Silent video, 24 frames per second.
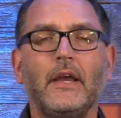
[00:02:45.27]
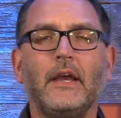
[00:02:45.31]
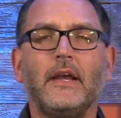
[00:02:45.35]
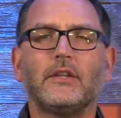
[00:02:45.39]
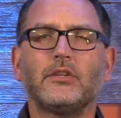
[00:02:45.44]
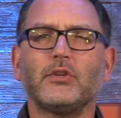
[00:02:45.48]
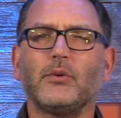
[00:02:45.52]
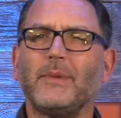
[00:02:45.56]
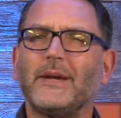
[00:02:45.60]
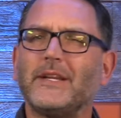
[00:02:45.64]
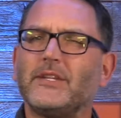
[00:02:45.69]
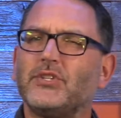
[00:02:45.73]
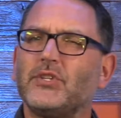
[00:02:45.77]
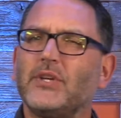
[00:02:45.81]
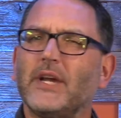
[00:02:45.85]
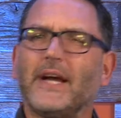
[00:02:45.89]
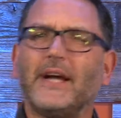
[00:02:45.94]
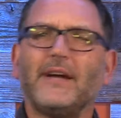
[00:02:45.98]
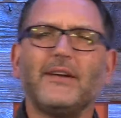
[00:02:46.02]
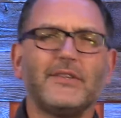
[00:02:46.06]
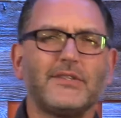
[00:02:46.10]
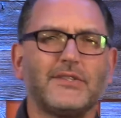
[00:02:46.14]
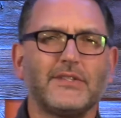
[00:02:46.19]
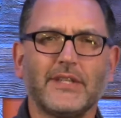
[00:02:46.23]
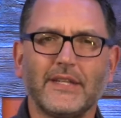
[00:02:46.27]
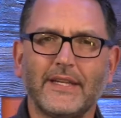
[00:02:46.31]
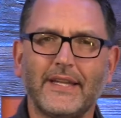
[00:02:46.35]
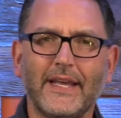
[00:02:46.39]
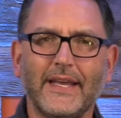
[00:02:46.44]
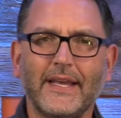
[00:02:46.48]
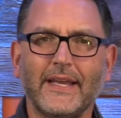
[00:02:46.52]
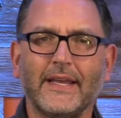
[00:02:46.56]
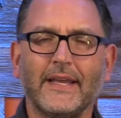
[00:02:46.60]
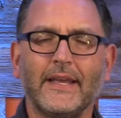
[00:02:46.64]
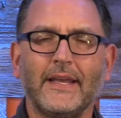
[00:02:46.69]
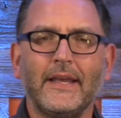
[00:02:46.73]
So my challenge
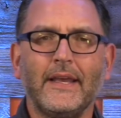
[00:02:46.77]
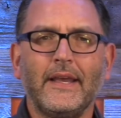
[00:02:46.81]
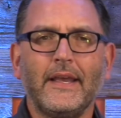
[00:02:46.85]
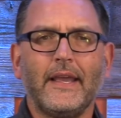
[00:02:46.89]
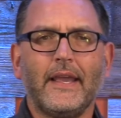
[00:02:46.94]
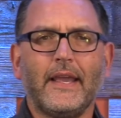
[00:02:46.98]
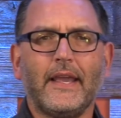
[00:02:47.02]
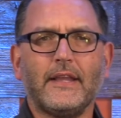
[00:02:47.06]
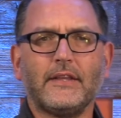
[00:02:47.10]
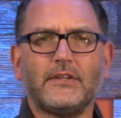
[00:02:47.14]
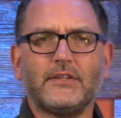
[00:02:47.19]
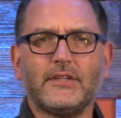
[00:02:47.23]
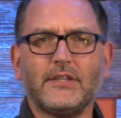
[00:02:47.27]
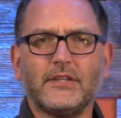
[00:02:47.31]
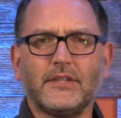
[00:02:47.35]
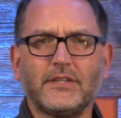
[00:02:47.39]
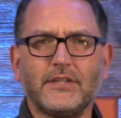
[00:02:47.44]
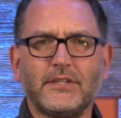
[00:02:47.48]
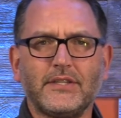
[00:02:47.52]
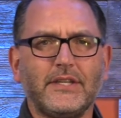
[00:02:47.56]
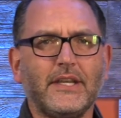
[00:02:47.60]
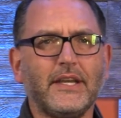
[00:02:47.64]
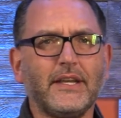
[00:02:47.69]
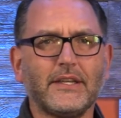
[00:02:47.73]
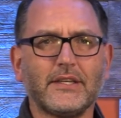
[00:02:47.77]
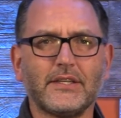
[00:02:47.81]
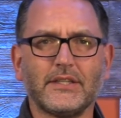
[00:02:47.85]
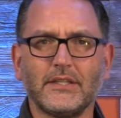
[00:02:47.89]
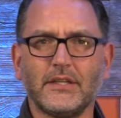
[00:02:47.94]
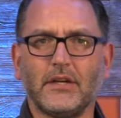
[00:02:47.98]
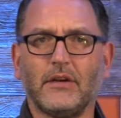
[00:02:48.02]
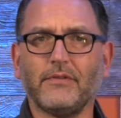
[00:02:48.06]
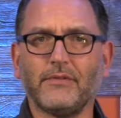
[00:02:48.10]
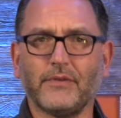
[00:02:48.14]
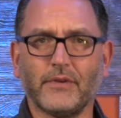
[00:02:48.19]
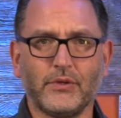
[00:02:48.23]
today is to seek
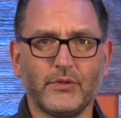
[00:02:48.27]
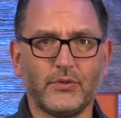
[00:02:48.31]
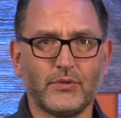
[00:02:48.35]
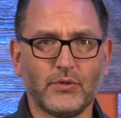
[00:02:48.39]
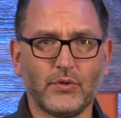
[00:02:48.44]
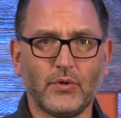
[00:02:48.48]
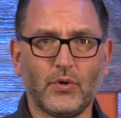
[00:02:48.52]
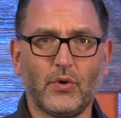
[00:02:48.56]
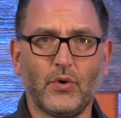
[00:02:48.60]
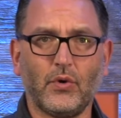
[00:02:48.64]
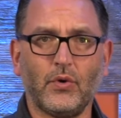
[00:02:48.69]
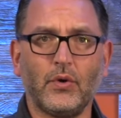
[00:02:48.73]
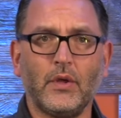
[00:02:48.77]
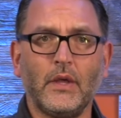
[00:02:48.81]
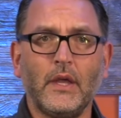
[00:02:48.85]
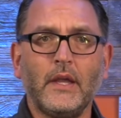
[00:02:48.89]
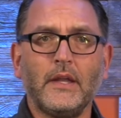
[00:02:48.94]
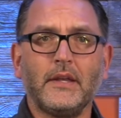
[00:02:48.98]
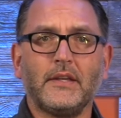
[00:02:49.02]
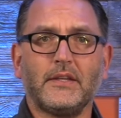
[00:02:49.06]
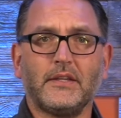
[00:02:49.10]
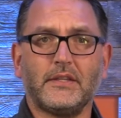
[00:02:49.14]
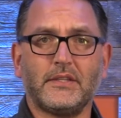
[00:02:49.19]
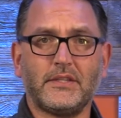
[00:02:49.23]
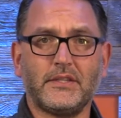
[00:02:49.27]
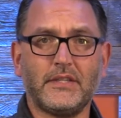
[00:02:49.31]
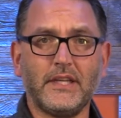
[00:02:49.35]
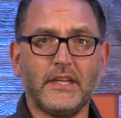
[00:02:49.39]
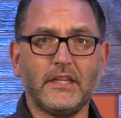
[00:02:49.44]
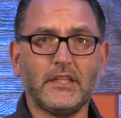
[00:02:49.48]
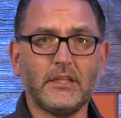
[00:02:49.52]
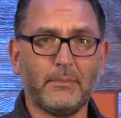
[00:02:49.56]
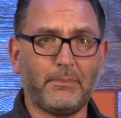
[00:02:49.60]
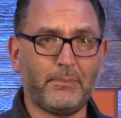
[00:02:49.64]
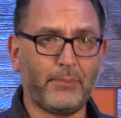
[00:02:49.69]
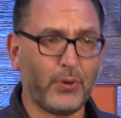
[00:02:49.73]
self-control, to seek
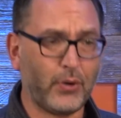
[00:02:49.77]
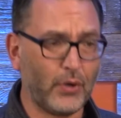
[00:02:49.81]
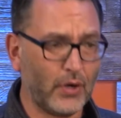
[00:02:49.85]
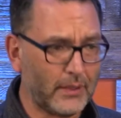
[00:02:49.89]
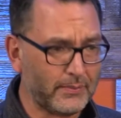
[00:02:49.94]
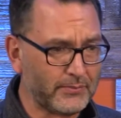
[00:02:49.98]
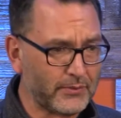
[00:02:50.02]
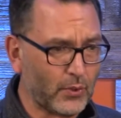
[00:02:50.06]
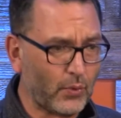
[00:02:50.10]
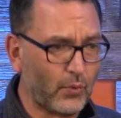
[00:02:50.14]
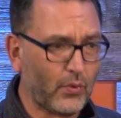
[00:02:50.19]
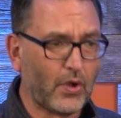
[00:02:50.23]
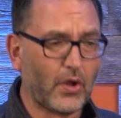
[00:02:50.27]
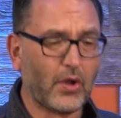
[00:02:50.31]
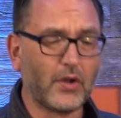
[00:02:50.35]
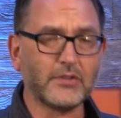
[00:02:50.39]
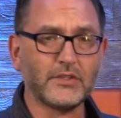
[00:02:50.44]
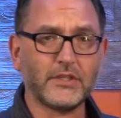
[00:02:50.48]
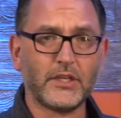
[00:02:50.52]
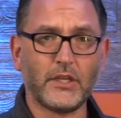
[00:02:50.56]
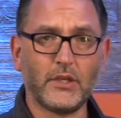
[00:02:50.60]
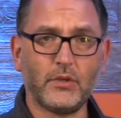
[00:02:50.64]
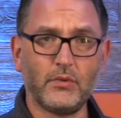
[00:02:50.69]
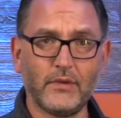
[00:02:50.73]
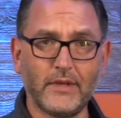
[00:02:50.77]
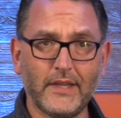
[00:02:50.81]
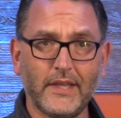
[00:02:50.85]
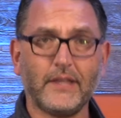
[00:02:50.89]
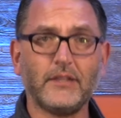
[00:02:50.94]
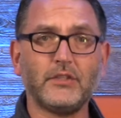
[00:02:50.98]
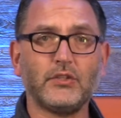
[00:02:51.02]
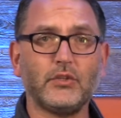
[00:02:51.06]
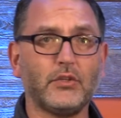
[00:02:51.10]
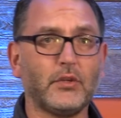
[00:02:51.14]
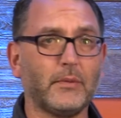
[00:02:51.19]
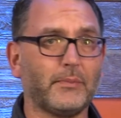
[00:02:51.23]
to put up the walls that you need
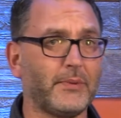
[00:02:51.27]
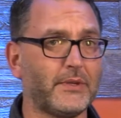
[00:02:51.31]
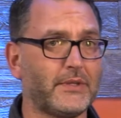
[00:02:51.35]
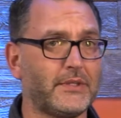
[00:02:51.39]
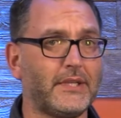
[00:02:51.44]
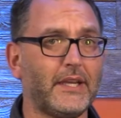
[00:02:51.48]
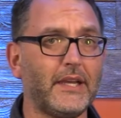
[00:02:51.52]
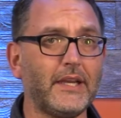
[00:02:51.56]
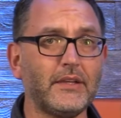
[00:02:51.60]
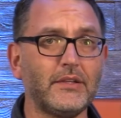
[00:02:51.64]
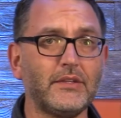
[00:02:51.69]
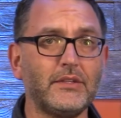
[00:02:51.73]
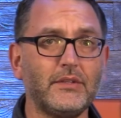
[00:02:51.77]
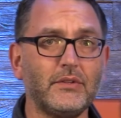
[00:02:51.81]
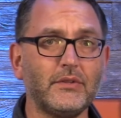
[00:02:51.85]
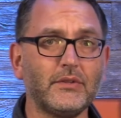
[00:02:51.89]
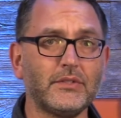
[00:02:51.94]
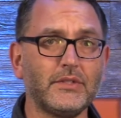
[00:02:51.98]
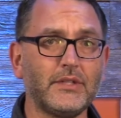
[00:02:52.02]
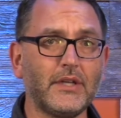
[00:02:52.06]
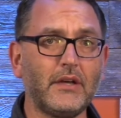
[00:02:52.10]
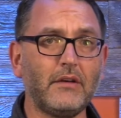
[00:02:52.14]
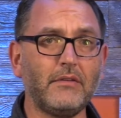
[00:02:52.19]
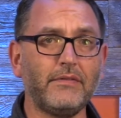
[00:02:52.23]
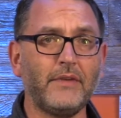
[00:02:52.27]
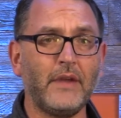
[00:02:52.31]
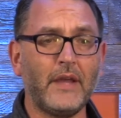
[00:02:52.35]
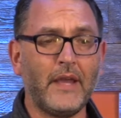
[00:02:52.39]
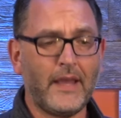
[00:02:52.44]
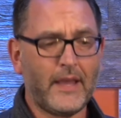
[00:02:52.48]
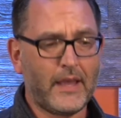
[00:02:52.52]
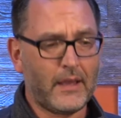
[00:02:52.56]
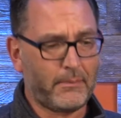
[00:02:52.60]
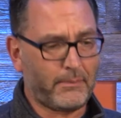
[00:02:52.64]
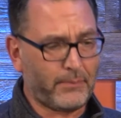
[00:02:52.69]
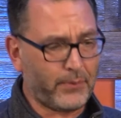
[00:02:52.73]
to protect yourself
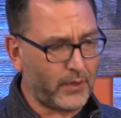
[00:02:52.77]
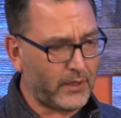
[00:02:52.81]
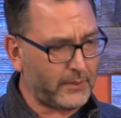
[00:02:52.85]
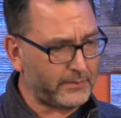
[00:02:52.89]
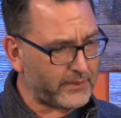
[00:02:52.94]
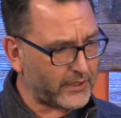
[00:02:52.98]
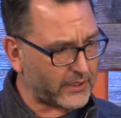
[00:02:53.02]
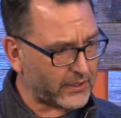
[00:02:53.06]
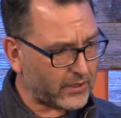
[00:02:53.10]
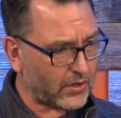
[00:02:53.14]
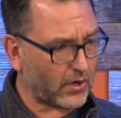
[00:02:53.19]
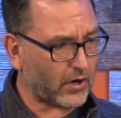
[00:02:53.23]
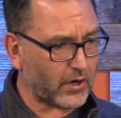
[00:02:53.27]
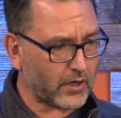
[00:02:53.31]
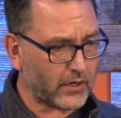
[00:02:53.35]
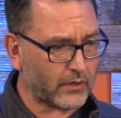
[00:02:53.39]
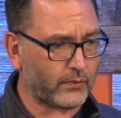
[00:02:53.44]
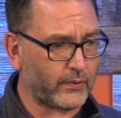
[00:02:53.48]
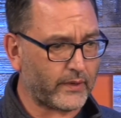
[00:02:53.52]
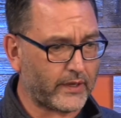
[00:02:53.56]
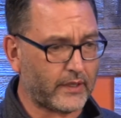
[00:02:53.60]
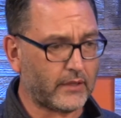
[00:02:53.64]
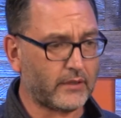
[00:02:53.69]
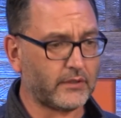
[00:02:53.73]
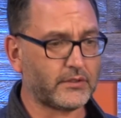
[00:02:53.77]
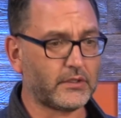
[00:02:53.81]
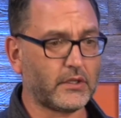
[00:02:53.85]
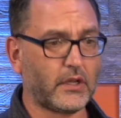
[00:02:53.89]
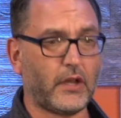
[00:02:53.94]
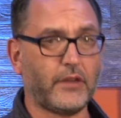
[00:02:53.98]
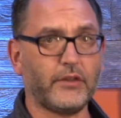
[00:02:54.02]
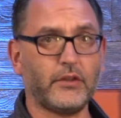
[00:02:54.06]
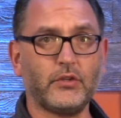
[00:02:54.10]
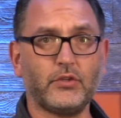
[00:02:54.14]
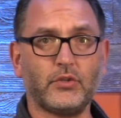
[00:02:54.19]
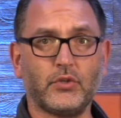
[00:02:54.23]
and put up the guardrails
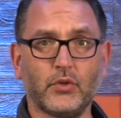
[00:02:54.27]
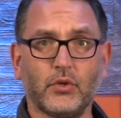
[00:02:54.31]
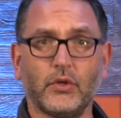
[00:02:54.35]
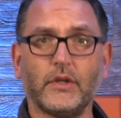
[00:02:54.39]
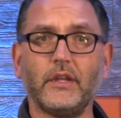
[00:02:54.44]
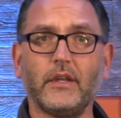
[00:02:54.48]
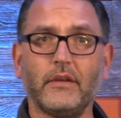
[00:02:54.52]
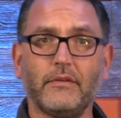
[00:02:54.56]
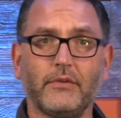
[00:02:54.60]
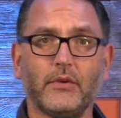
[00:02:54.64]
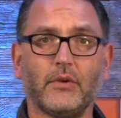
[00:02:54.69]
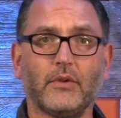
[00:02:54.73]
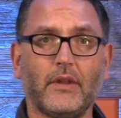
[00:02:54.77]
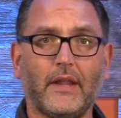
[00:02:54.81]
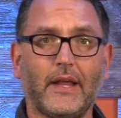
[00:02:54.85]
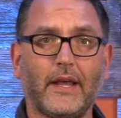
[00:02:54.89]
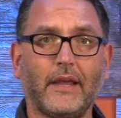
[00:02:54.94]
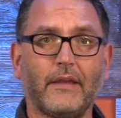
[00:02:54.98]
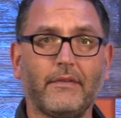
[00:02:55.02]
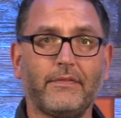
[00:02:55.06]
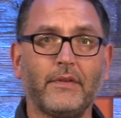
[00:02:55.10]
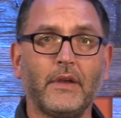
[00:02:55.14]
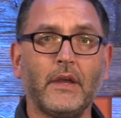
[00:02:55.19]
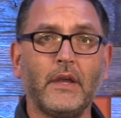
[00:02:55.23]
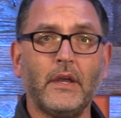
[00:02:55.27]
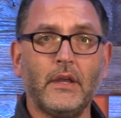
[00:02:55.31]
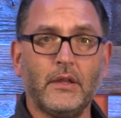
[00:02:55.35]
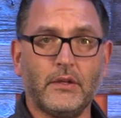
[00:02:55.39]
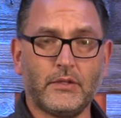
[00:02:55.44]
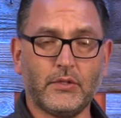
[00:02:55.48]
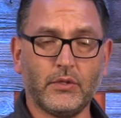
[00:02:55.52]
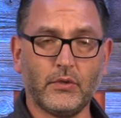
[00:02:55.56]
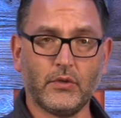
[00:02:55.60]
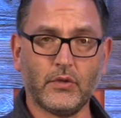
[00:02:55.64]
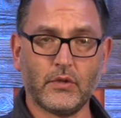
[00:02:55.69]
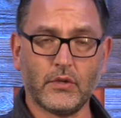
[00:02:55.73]
on the journey of your life
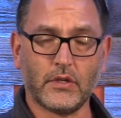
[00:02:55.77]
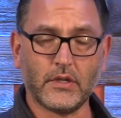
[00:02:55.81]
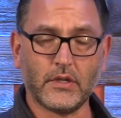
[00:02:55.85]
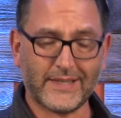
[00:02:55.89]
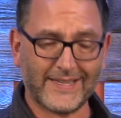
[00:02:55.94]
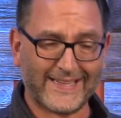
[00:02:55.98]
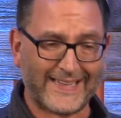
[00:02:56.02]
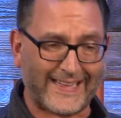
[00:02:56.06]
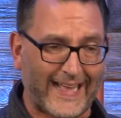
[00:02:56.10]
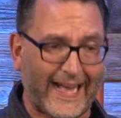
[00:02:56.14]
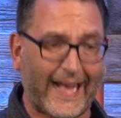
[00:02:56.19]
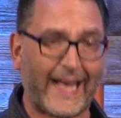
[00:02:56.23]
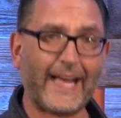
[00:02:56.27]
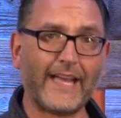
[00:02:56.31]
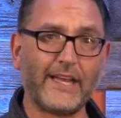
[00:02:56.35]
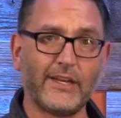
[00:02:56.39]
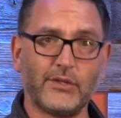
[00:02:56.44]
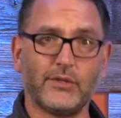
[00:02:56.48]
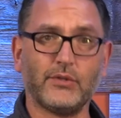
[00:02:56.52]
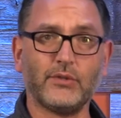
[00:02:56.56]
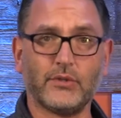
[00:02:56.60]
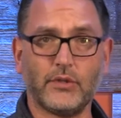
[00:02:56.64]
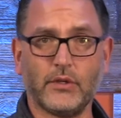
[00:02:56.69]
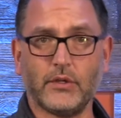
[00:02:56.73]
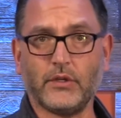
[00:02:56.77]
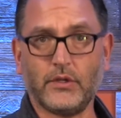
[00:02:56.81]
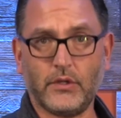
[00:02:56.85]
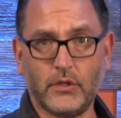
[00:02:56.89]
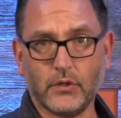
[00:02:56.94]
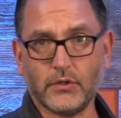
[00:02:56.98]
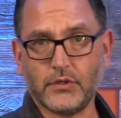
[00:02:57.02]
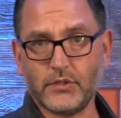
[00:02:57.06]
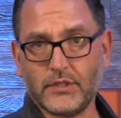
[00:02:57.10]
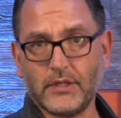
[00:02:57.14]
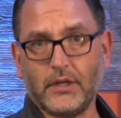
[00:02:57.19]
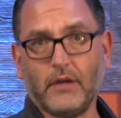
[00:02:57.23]
to guide
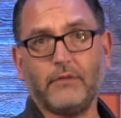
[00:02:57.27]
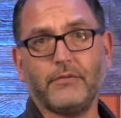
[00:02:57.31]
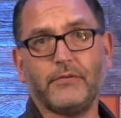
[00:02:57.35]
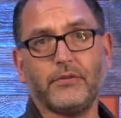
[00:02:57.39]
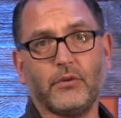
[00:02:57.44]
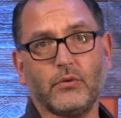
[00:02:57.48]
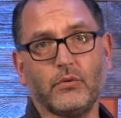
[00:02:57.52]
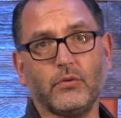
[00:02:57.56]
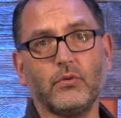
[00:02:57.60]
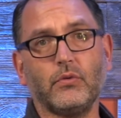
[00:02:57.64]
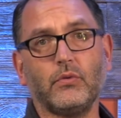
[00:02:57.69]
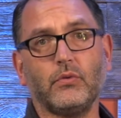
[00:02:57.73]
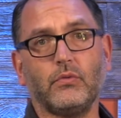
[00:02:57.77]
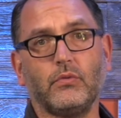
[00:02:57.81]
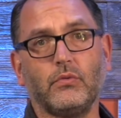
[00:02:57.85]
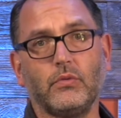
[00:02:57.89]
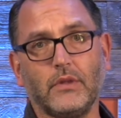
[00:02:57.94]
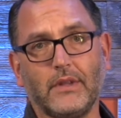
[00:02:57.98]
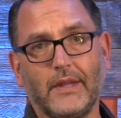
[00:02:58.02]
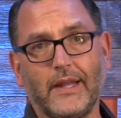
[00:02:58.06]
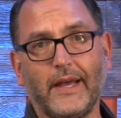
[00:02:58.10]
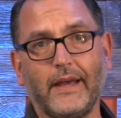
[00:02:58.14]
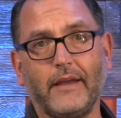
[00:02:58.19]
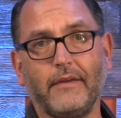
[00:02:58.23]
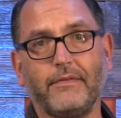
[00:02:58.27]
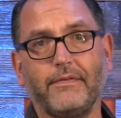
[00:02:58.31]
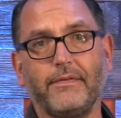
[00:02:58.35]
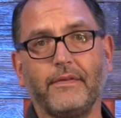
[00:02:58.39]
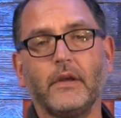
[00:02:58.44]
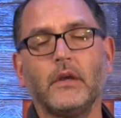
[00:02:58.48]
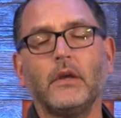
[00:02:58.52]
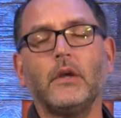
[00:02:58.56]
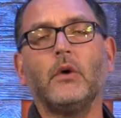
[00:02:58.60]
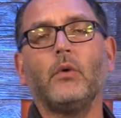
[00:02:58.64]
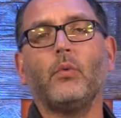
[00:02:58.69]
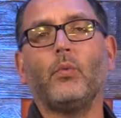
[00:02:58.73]
yourself through life.
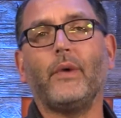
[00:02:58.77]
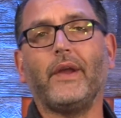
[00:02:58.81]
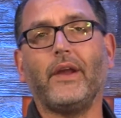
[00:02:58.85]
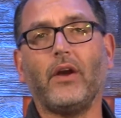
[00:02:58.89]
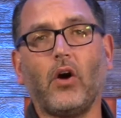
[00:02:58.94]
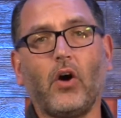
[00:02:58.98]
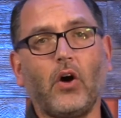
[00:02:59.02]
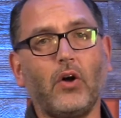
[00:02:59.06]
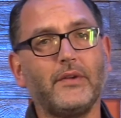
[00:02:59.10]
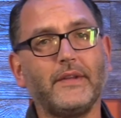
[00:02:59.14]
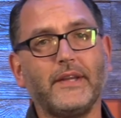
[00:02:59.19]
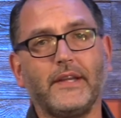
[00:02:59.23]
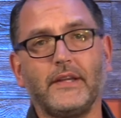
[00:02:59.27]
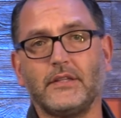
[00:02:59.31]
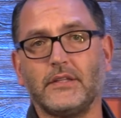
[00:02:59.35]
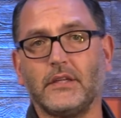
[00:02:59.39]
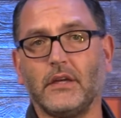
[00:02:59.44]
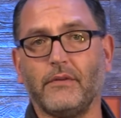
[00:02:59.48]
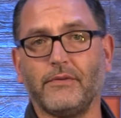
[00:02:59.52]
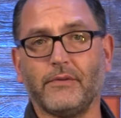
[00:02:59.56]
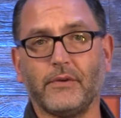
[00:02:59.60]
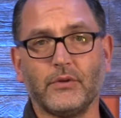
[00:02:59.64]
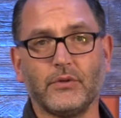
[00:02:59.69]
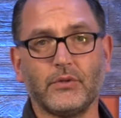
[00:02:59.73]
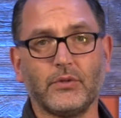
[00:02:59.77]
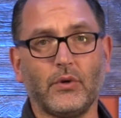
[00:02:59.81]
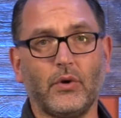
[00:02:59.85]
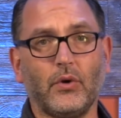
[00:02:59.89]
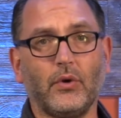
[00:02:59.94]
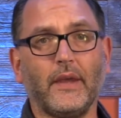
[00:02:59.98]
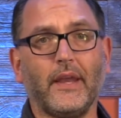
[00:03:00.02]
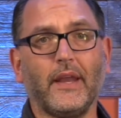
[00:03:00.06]
We all need self-control.